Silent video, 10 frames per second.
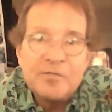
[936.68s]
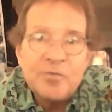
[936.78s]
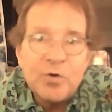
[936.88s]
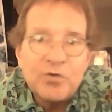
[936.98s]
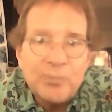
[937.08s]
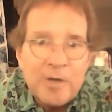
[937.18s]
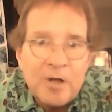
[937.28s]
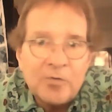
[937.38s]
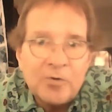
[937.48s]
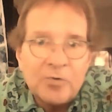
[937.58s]
course, we
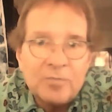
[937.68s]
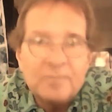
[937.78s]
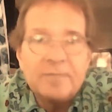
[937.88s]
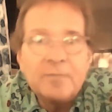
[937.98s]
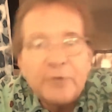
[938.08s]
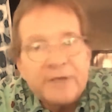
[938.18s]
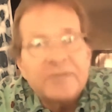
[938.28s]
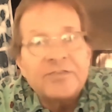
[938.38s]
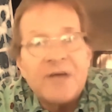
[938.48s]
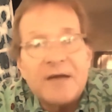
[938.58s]
all know Rick
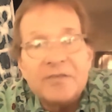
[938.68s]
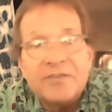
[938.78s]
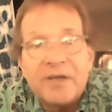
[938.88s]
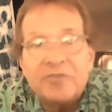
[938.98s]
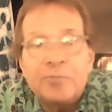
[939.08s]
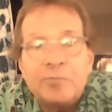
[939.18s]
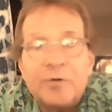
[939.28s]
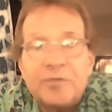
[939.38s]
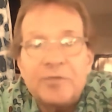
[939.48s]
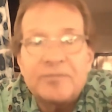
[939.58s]
Quesada's
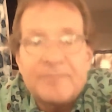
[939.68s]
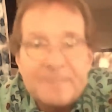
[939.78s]
exploits.